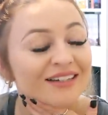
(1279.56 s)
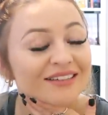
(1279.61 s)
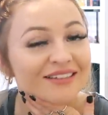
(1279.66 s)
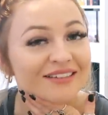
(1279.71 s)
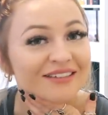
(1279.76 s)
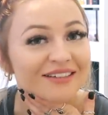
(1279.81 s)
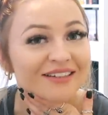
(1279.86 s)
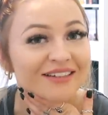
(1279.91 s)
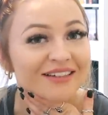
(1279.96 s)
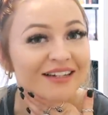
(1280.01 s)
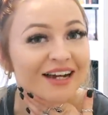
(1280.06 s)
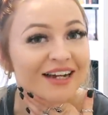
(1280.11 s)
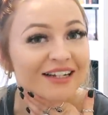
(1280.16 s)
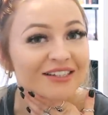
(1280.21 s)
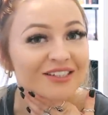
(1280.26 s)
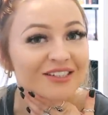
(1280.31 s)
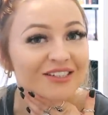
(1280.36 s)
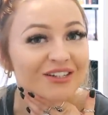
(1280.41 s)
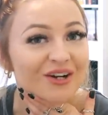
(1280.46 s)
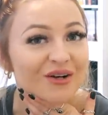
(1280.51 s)
oh, I
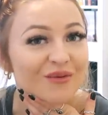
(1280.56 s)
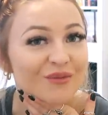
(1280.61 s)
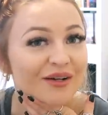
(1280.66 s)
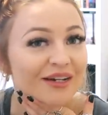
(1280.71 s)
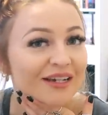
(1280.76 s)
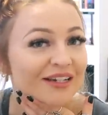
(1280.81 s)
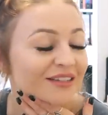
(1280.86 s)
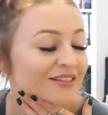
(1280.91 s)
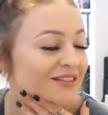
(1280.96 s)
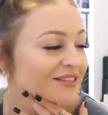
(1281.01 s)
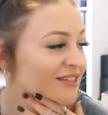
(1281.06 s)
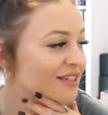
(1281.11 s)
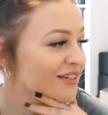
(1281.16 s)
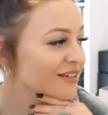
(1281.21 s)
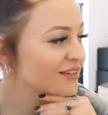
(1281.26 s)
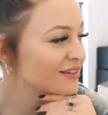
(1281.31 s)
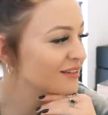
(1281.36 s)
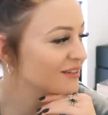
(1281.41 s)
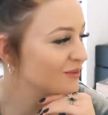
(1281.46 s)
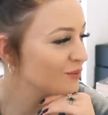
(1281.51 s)
just can't wait
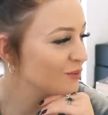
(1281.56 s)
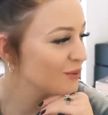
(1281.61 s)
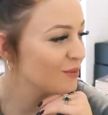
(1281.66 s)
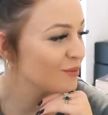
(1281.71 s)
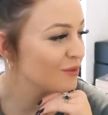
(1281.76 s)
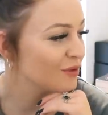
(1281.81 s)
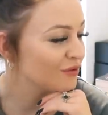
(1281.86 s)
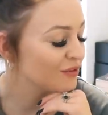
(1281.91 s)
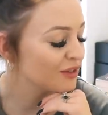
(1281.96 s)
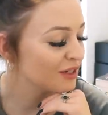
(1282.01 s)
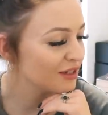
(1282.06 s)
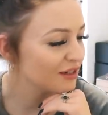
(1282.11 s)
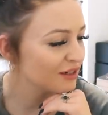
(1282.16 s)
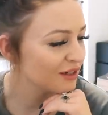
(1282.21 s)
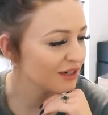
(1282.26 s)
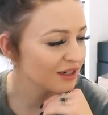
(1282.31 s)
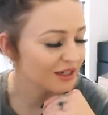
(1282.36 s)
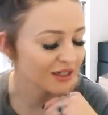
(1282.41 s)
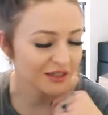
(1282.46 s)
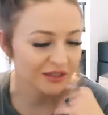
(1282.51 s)
until we're moved in
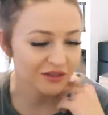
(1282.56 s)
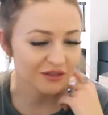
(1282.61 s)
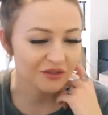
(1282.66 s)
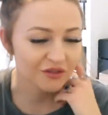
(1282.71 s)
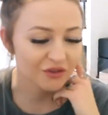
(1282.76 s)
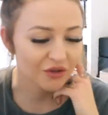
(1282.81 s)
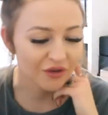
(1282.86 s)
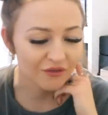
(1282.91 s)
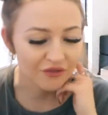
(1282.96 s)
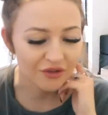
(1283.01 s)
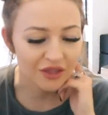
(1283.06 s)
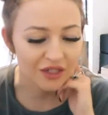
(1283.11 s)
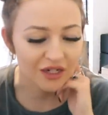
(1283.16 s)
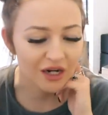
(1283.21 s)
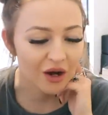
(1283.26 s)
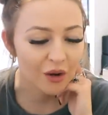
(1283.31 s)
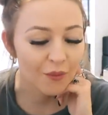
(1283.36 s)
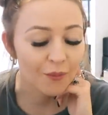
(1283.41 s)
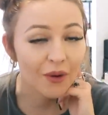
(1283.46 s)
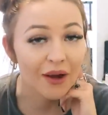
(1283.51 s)
and I can sort everything
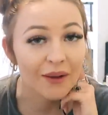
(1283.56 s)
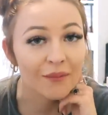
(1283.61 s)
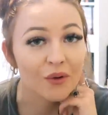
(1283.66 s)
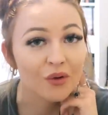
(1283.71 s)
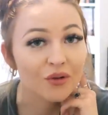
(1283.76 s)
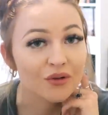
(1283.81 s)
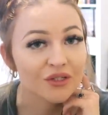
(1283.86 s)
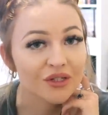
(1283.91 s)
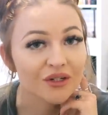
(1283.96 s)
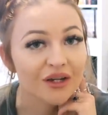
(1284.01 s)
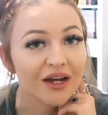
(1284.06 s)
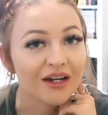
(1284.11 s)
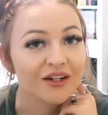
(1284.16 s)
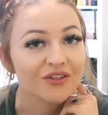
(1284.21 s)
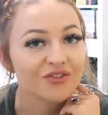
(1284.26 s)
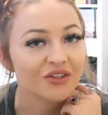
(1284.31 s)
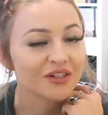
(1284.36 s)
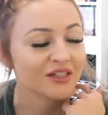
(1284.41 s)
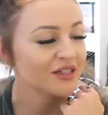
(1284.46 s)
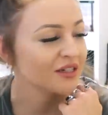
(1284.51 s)
out, but I'm also kind of
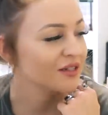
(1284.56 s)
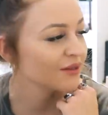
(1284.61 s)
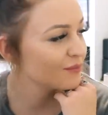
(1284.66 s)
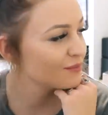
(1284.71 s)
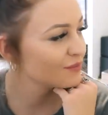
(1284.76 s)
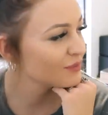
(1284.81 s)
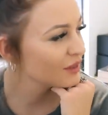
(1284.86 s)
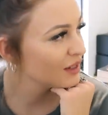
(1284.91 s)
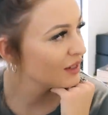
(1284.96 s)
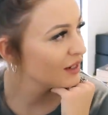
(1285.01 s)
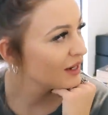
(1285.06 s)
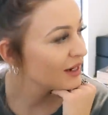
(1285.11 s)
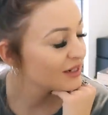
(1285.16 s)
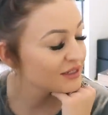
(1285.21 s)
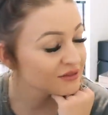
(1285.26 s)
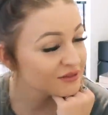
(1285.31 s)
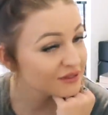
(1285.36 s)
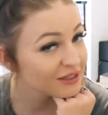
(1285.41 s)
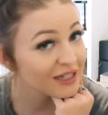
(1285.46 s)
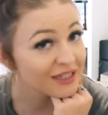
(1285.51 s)
dreading it. I
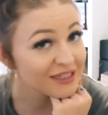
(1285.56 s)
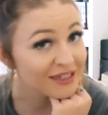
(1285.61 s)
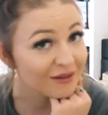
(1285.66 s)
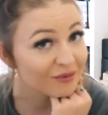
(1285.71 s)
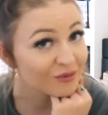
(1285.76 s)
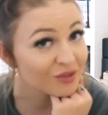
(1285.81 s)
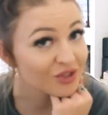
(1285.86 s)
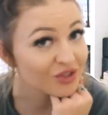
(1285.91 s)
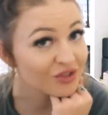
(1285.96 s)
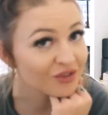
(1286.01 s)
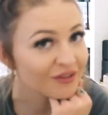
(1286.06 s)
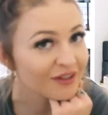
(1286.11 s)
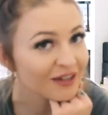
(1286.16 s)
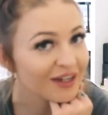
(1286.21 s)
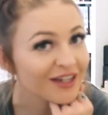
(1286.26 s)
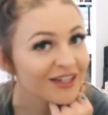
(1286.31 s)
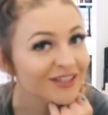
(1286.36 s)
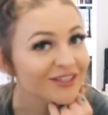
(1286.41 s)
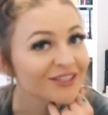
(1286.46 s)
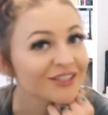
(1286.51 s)
didn't realise how much stuff I
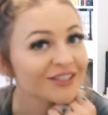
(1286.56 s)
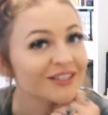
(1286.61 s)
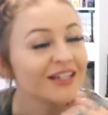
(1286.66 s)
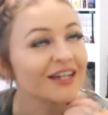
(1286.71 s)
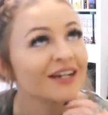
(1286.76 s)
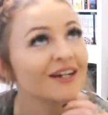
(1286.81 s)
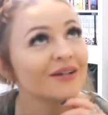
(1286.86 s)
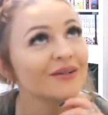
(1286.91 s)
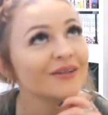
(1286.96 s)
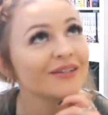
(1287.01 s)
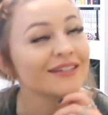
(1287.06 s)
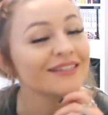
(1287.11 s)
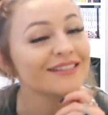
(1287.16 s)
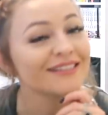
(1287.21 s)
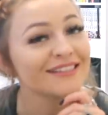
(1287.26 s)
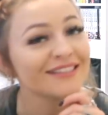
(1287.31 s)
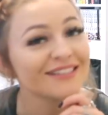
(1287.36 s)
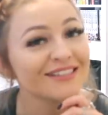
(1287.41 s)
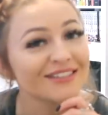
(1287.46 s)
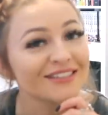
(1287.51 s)
had until now, and
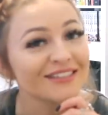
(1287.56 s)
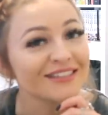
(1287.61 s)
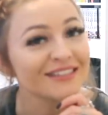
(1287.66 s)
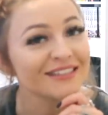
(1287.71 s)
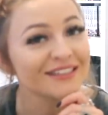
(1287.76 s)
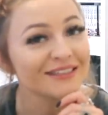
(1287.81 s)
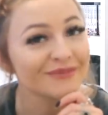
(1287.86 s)
it's just,